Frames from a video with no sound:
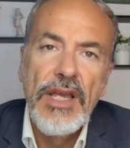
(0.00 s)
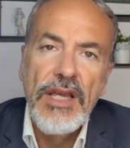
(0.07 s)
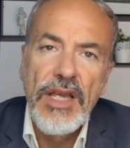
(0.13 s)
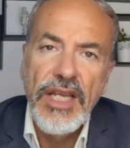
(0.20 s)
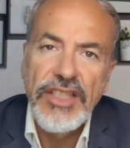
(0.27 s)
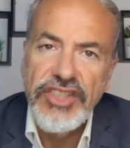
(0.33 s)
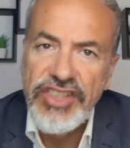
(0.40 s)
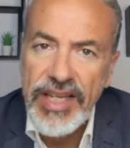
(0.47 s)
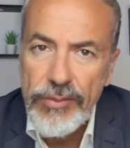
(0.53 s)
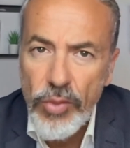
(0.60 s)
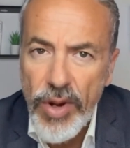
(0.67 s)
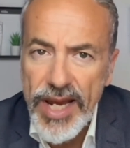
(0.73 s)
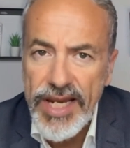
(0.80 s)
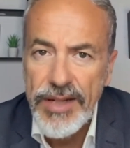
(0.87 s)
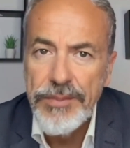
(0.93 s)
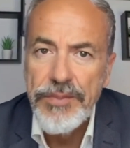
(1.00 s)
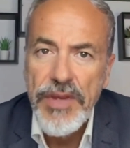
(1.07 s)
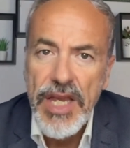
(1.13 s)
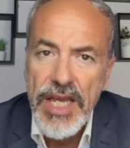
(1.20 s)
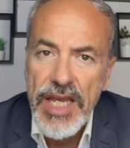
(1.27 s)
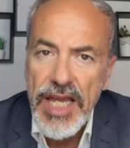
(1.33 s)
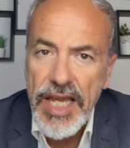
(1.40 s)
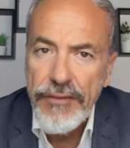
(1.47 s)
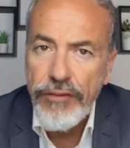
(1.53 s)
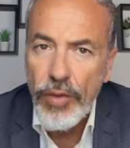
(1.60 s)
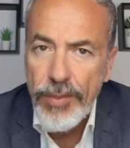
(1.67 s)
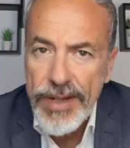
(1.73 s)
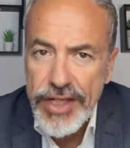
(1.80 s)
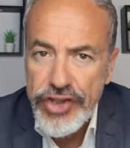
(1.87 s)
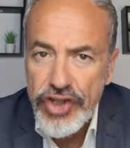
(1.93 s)
In the same way,
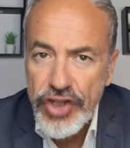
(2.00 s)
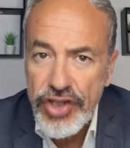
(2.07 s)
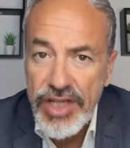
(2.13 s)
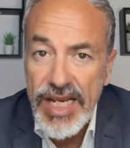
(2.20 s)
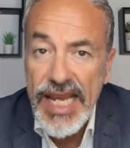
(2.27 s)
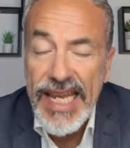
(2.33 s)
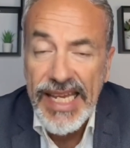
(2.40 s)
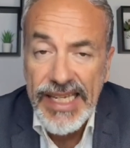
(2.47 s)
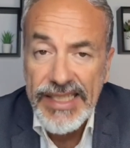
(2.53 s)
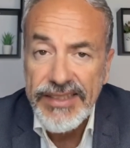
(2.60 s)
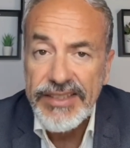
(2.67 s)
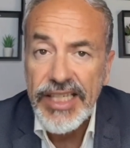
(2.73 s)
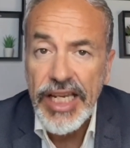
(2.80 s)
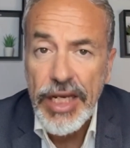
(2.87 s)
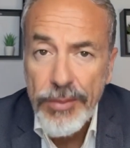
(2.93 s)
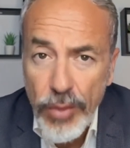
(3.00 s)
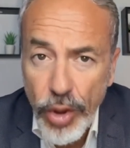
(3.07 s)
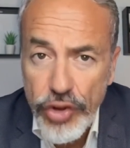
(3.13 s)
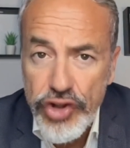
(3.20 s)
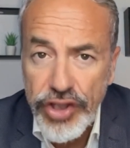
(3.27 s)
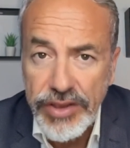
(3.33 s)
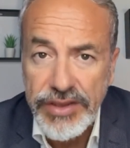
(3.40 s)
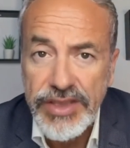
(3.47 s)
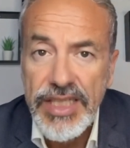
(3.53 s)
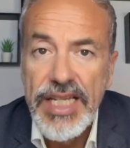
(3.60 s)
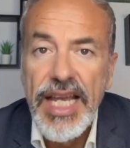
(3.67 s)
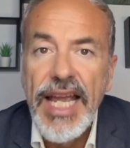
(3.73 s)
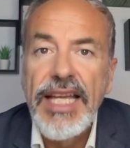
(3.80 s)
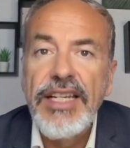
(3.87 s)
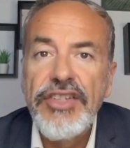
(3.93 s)
information is emergent.
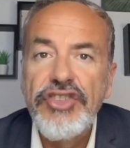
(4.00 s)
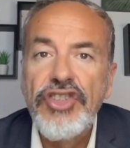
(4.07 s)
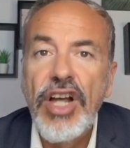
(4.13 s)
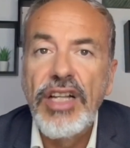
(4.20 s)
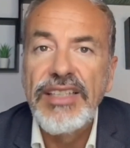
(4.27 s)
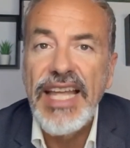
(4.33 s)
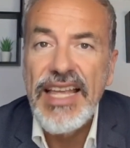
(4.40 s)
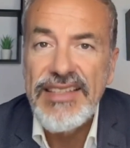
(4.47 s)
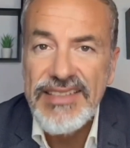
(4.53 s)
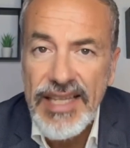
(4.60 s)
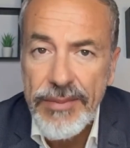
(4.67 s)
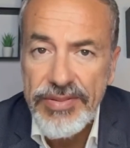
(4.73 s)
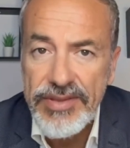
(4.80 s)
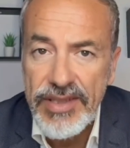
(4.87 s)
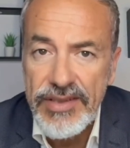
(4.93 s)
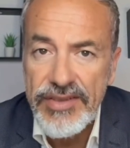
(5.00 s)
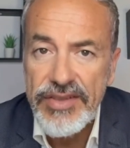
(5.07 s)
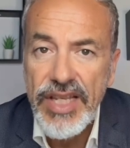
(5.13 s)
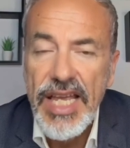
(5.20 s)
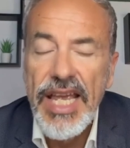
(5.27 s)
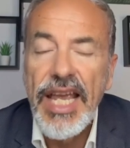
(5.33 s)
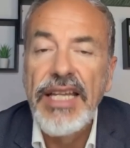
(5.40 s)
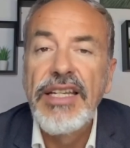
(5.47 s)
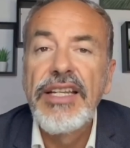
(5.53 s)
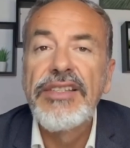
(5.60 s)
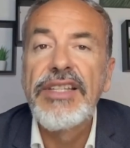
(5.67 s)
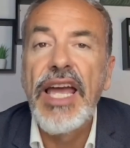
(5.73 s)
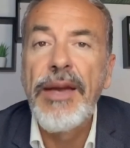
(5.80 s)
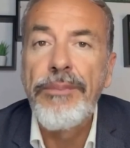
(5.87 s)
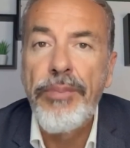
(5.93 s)
It is not a substance, it is
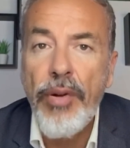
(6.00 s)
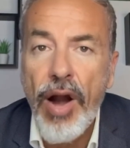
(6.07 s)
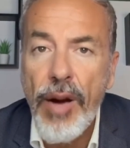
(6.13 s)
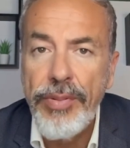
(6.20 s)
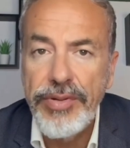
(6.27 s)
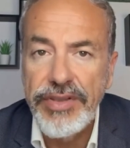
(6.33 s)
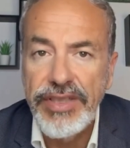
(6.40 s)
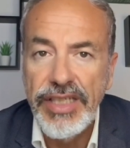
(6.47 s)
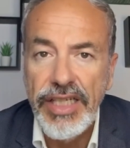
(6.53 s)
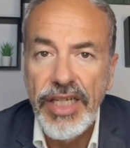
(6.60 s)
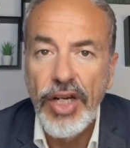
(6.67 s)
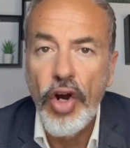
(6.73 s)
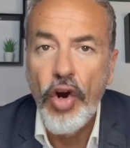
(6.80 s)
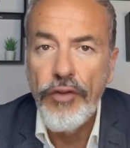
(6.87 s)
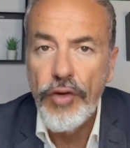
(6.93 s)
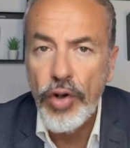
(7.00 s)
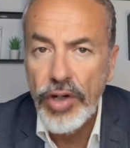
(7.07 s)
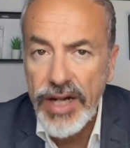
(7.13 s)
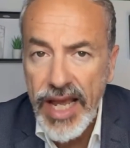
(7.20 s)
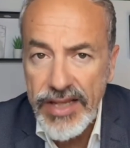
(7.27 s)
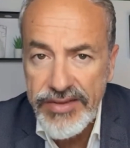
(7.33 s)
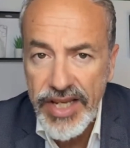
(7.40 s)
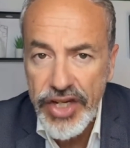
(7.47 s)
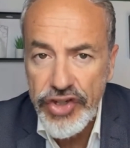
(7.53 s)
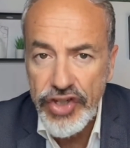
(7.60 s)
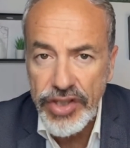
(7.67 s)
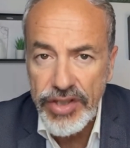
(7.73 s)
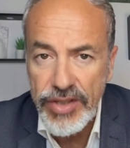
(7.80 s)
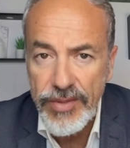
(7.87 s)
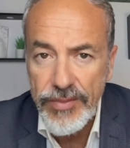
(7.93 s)
a property of organization.